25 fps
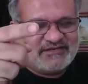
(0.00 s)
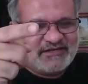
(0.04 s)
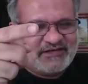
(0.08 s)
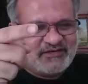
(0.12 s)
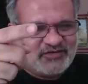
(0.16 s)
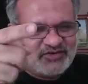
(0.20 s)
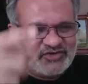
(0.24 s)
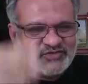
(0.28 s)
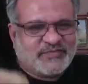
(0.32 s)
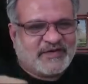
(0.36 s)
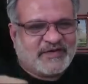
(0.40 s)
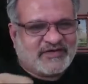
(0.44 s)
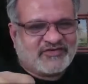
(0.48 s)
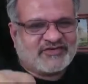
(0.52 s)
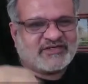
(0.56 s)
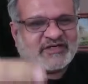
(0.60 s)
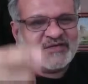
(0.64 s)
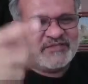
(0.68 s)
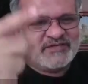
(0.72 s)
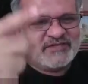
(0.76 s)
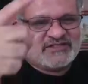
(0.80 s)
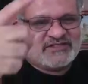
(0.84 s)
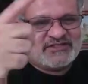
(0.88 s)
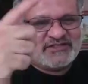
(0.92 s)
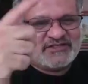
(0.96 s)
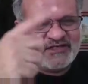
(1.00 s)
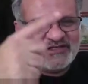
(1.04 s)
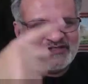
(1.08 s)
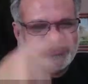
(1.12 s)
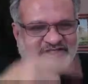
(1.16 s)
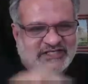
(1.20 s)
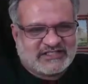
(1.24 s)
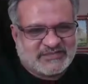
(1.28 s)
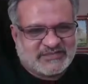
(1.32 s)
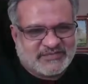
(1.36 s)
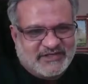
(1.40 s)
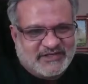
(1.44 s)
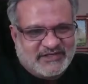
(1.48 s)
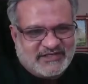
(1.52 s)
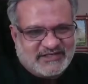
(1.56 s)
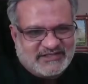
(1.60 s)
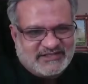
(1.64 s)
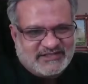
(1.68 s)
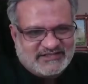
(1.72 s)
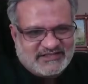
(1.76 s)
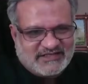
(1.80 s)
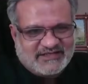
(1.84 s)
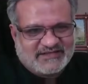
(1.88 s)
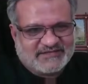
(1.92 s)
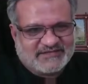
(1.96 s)
an Uzbek to come and study Shakespeare
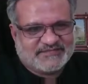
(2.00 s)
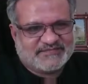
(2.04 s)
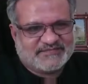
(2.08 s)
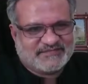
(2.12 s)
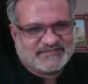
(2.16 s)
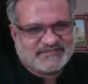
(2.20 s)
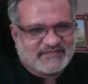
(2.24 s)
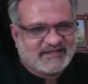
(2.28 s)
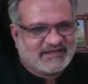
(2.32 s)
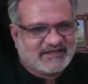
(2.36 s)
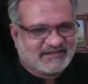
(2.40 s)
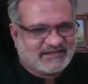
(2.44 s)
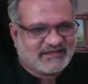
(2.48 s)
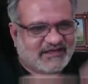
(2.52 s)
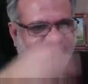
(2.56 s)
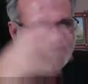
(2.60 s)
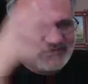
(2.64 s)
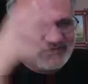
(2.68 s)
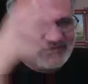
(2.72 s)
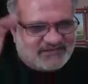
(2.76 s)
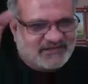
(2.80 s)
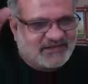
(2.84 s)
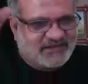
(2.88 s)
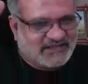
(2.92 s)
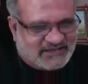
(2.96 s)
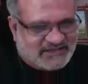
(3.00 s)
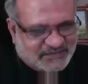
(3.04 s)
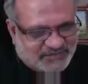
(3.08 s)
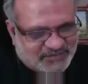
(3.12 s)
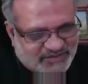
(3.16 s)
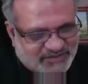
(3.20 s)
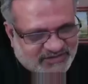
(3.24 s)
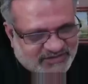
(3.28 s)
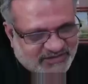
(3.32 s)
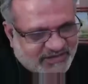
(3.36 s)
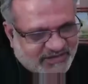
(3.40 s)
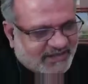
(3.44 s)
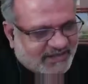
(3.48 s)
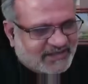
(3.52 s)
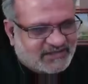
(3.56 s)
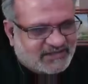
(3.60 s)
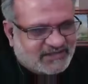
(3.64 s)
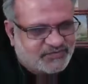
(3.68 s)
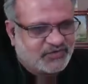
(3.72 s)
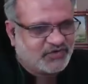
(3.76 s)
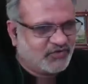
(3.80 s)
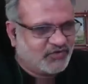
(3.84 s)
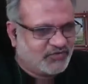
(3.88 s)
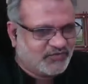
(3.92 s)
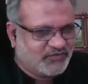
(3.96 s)
easily. There are exceptions, again,
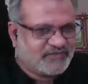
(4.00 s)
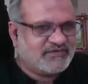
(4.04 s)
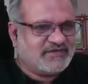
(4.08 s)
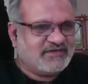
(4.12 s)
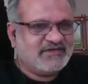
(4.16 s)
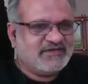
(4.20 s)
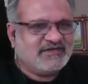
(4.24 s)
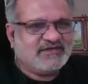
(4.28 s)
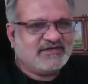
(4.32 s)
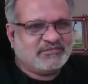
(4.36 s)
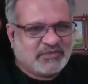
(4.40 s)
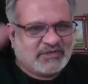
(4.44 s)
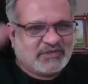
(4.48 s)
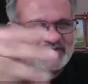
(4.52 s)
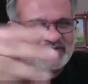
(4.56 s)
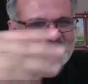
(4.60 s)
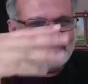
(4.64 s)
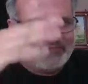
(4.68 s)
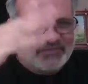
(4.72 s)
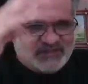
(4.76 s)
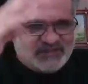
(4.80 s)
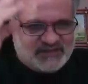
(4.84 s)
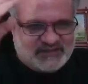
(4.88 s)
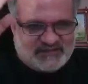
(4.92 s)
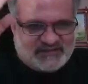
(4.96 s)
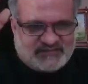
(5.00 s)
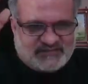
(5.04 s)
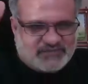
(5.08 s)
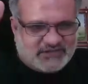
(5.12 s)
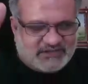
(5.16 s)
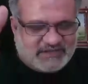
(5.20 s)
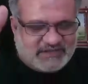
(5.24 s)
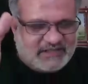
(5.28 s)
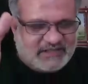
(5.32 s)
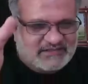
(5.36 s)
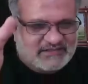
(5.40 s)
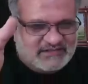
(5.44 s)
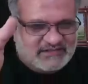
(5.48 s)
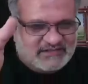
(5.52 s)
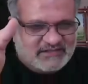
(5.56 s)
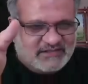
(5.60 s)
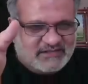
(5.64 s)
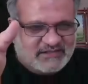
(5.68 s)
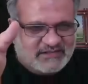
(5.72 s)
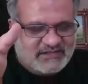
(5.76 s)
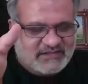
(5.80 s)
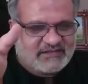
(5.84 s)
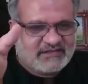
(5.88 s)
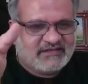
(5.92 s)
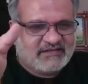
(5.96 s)
as we know, but that's the
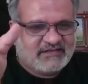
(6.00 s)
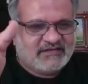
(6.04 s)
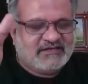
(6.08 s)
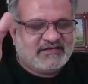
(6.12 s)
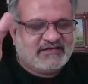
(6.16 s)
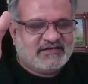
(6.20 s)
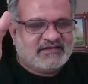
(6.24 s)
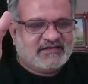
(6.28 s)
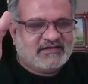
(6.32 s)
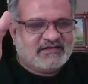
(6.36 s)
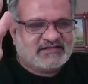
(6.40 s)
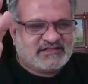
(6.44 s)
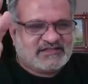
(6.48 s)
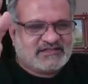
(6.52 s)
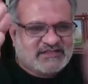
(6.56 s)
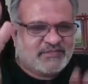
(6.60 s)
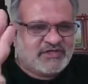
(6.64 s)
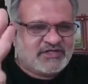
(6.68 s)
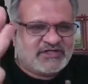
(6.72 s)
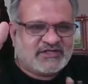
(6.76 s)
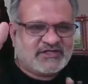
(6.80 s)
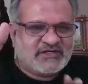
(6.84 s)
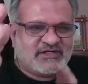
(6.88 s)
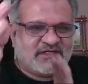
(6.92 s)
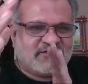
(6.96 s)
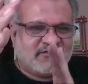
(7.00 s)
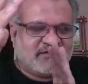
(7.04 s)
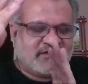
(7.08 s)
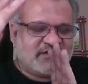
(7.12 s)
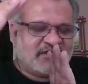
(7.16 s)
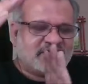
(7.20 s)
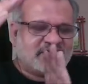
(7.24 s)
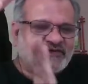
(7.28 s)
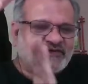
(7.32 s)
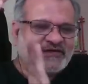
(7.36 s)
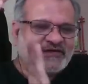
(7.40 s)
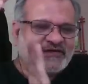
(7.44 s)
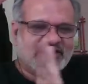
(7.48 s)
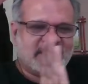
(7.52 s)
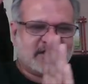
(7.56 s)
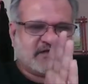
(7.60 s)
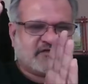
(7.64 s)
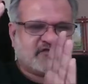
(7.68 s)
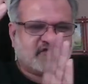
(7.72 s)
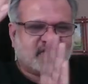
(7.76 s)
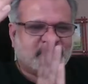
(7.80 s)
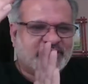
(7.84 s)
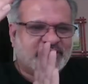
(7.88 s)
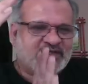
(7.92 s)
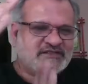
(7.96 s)
thing. Similarly, when the funding
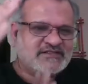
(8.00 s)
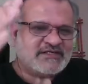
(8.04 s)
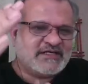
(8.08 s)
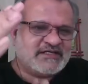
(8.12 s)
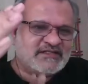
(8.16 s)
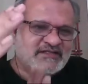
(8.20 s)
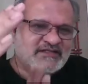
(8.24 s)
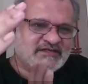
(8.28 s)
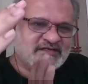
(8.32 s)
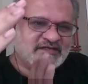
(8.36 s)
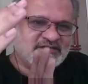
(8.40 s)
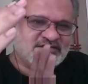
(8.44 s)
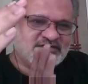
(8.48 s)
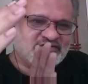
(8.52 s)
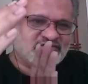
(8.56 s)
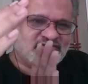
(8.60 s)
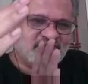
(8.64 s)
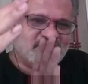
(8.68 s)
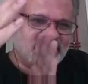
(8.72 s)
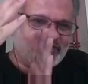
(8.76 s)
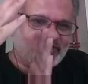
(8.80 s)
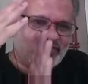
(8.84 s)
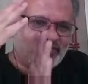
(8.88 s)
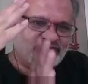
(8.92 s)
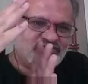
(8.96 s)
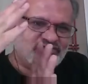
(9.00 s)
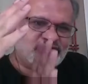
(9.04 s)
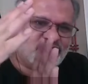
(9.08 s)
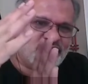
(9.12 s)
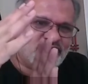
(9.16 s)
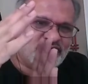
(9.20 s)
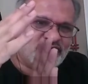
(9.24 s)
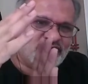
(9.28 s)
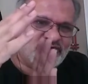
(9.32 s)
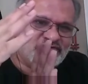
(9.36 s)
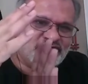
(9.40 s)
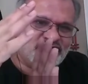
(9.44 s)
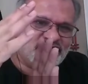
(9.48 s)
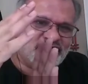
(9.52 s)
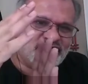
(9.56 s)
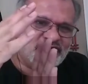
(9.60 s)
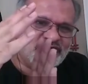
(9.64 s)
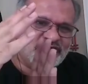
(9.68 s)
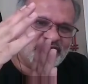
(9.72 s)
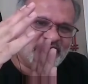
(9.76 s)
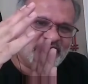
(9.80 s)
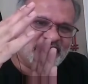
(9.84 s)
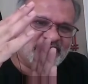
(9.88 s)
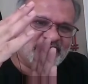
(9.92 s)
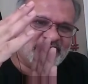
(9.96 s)
comes from inside the country, they also want to
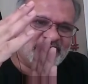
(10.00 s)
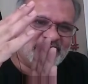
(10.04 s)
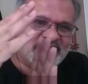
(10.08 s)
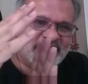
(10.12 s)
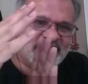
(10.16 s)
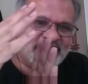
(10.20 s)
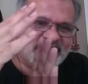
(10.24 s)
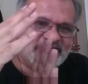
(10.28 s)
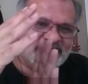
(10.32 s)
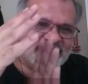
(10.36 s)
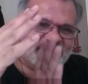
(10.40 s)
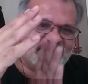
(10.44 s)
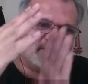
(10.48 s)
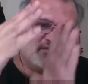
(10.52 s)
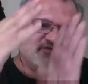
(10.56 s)
go and enhance the